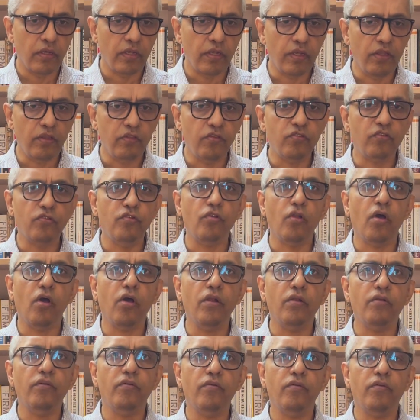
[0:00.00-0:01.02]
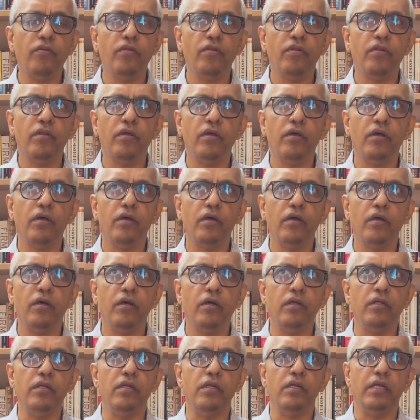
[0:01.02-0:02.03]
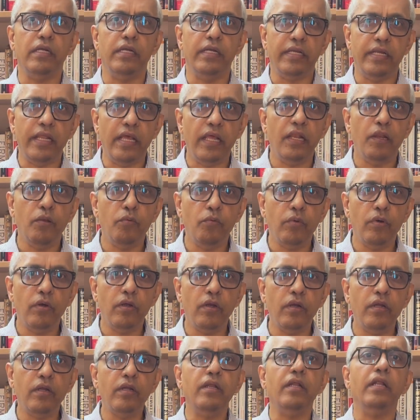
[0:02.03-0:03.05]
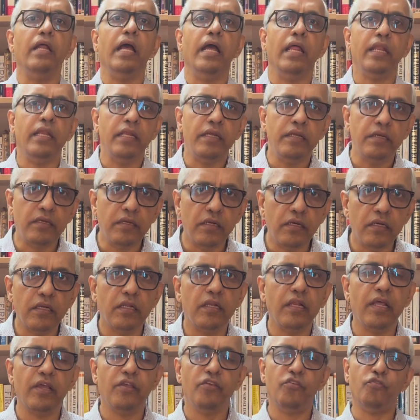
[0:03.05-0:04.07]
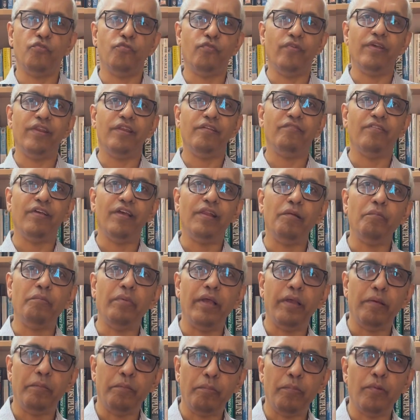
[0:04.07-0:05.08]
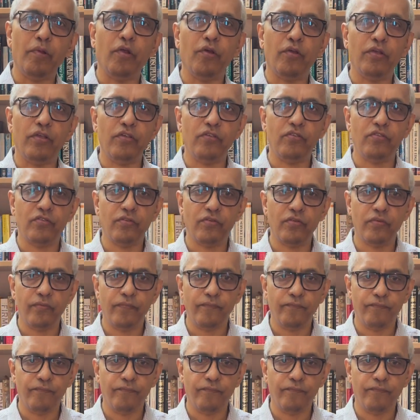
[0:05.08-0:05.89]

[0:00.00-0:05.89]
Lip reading: is not delivered and internalized very well by employees.